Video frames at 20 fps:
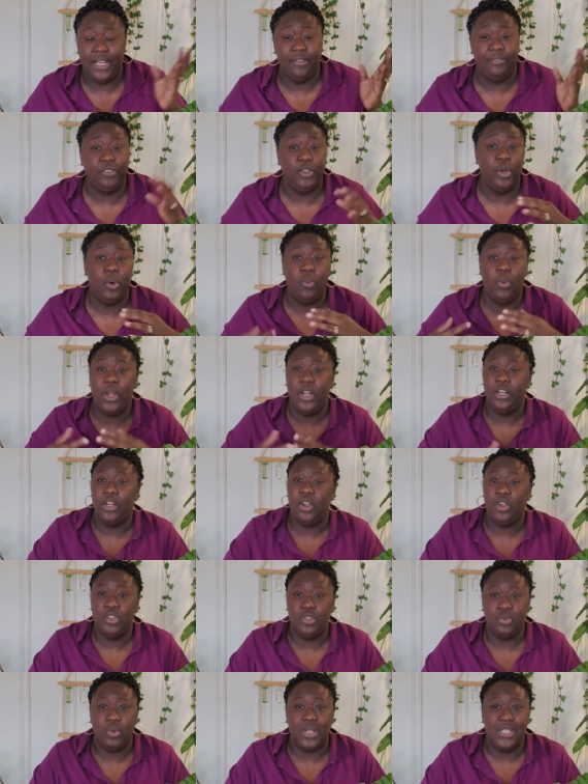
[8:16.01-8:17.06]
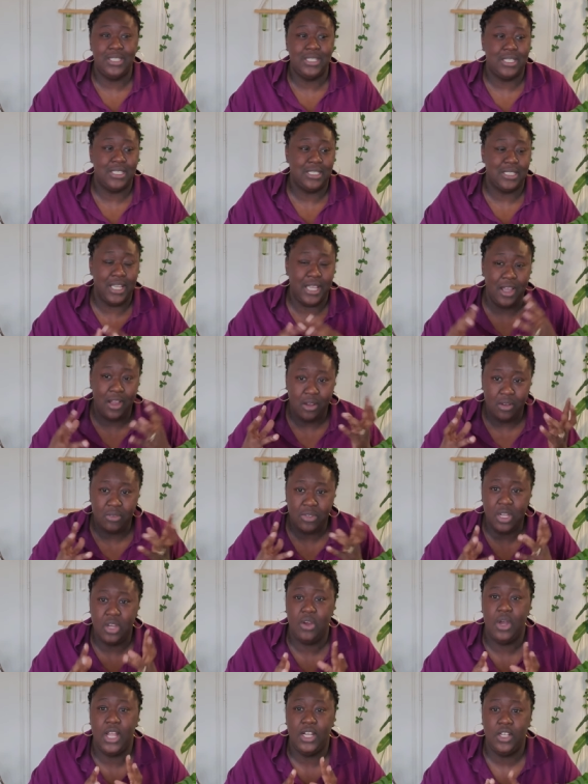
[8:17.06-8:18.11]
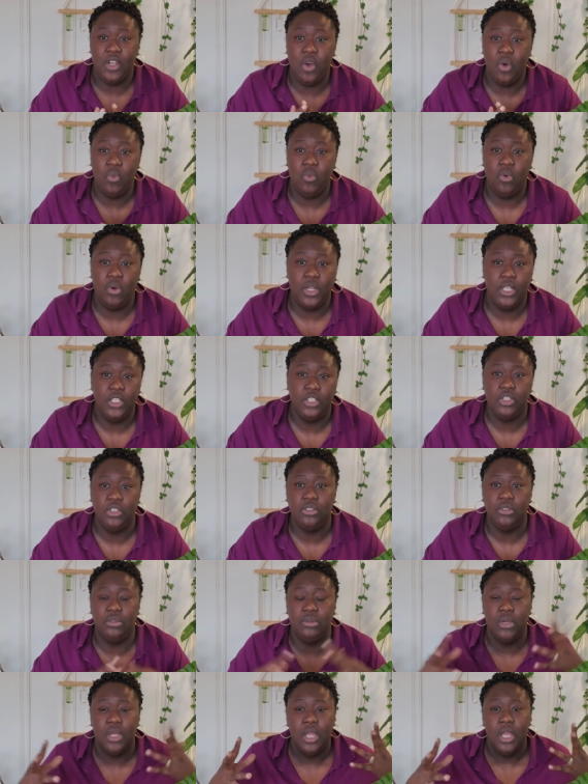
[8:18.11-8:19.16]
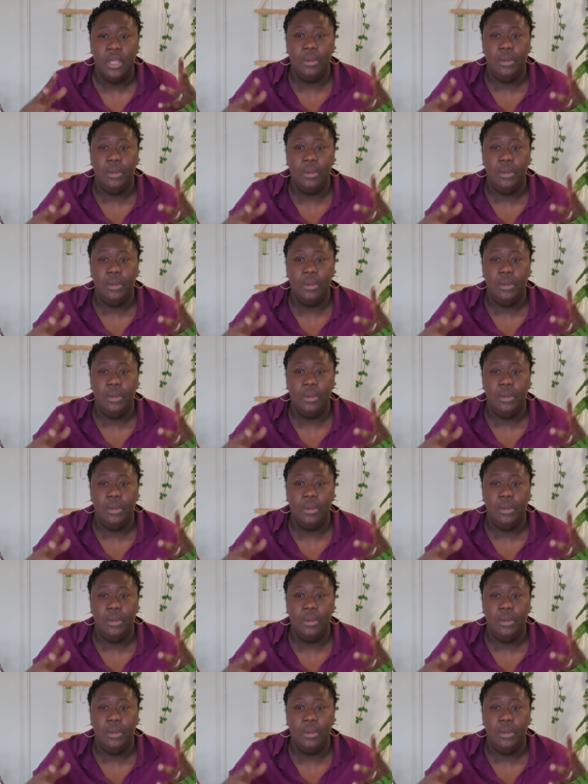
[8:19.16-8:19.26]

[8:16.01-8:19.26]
If you're one of those ones that say, oh no, I don't want to